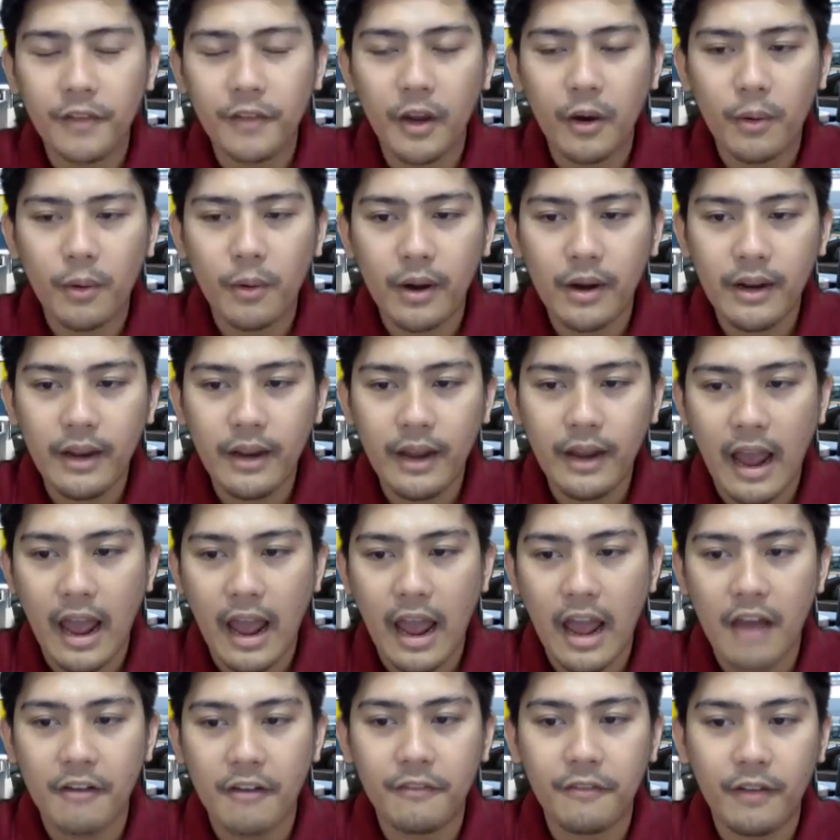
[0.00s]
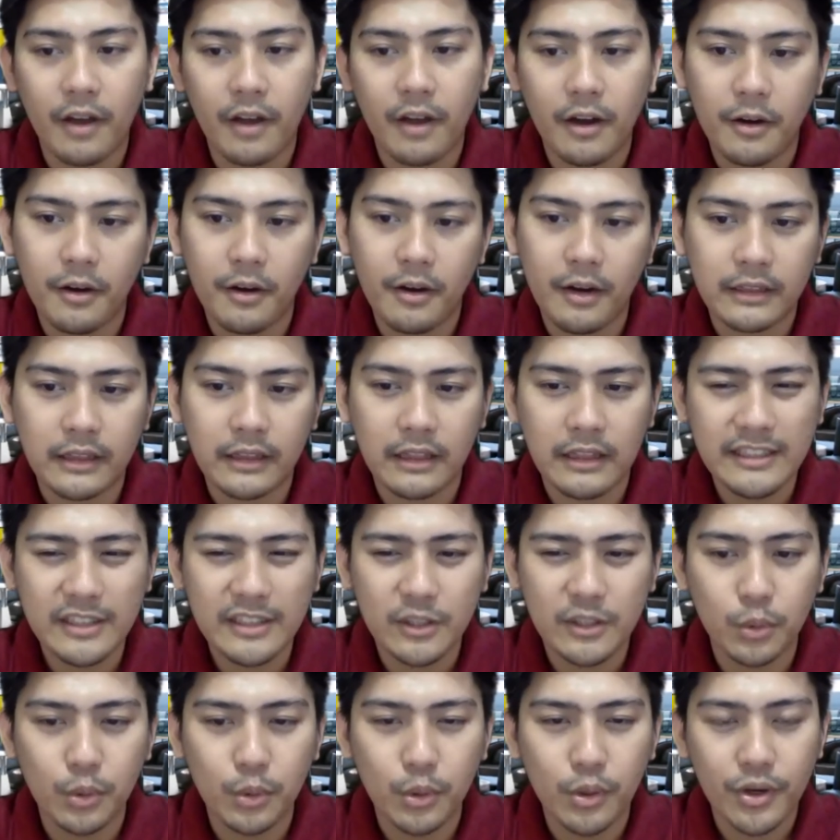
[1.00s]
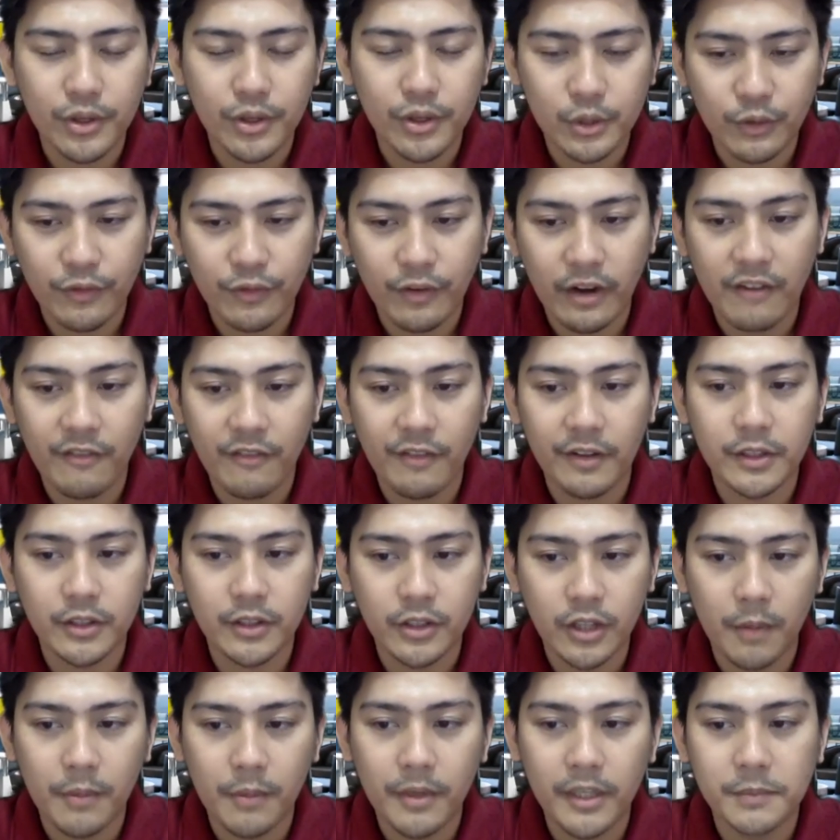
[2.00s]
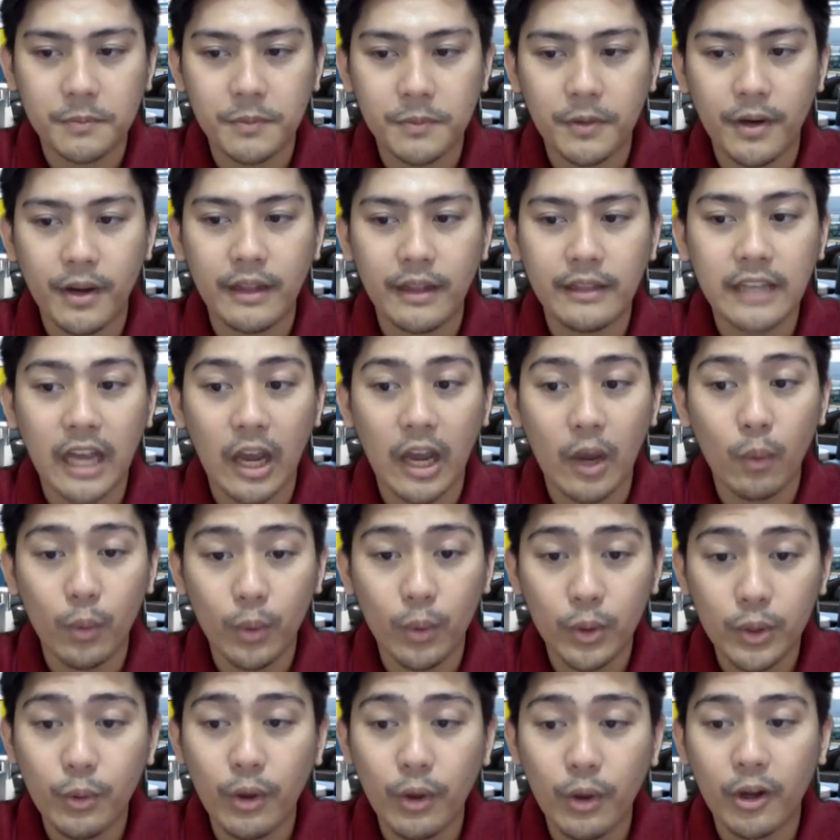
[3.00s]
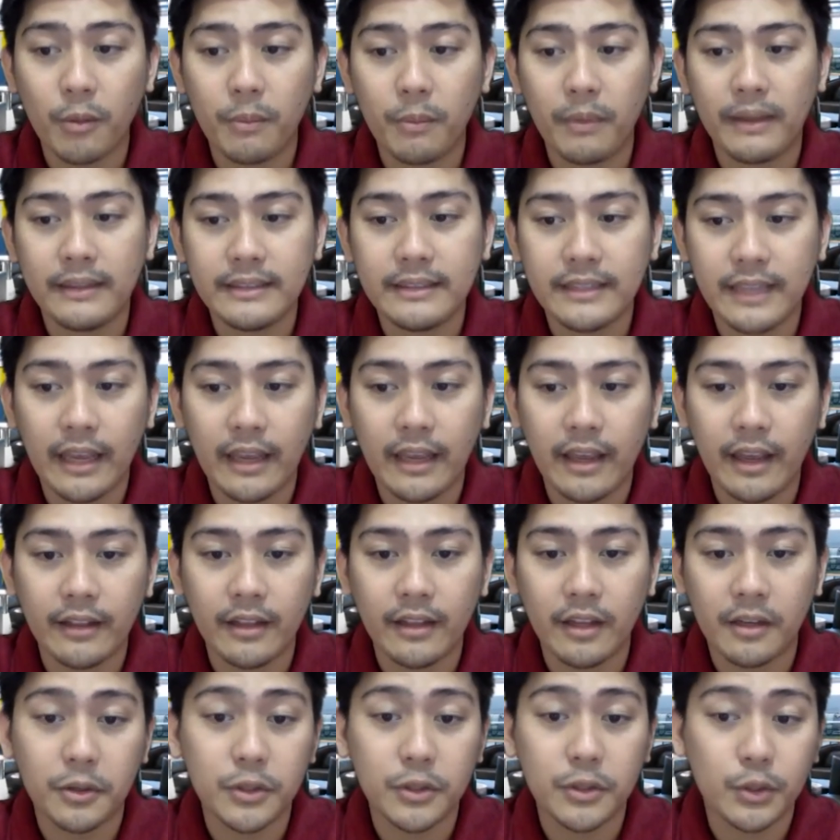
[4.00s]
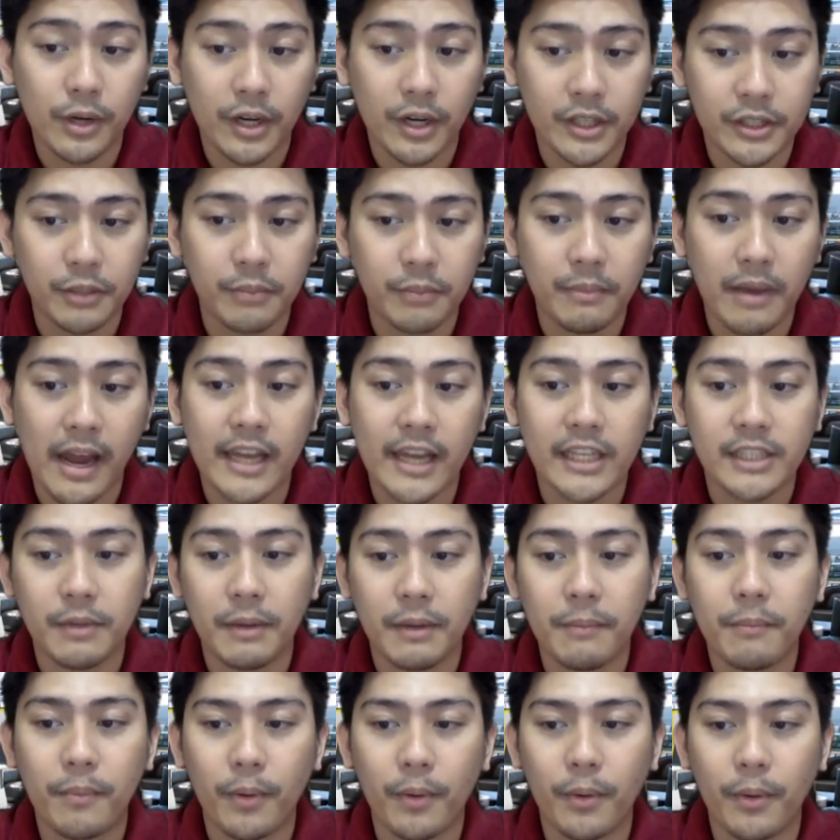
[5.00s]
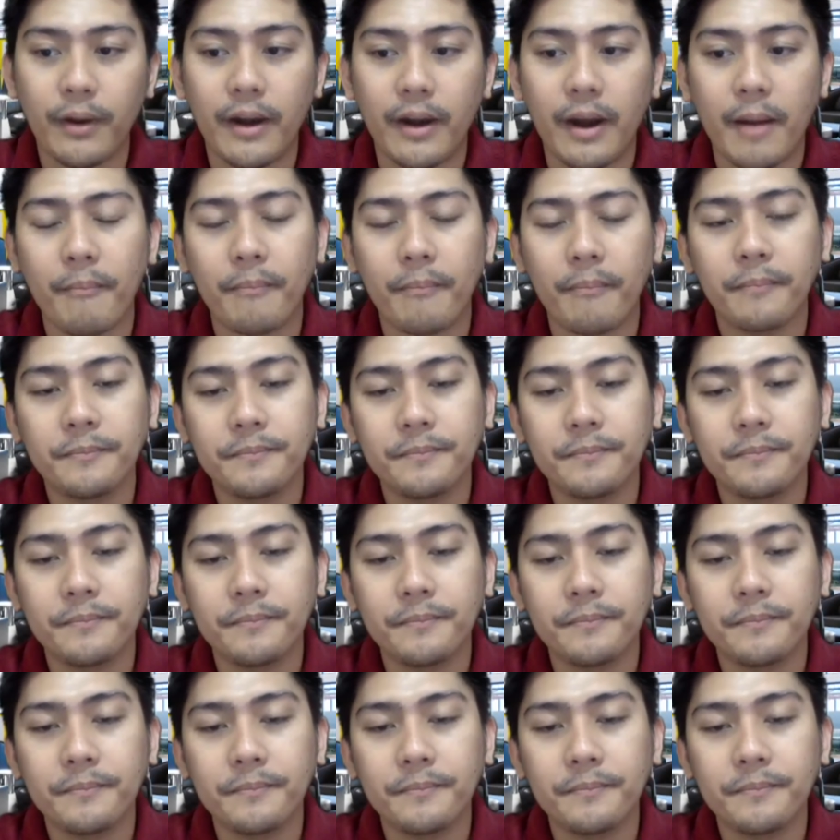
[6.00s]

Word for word: they already have at least two years of relevant job experience, I would recommend taking the construction management program.